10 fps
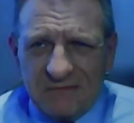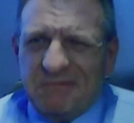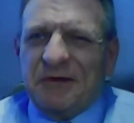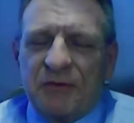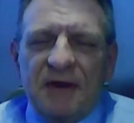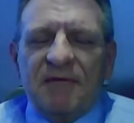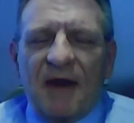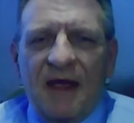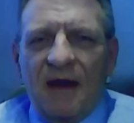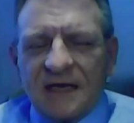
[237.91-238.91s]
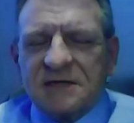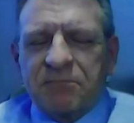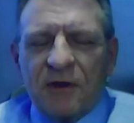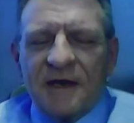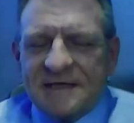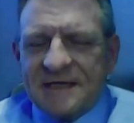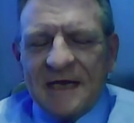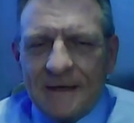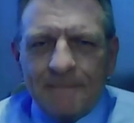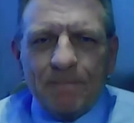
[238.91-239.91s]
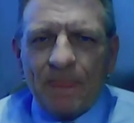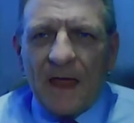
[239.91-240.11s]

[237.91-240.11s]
three rate hikes priced in,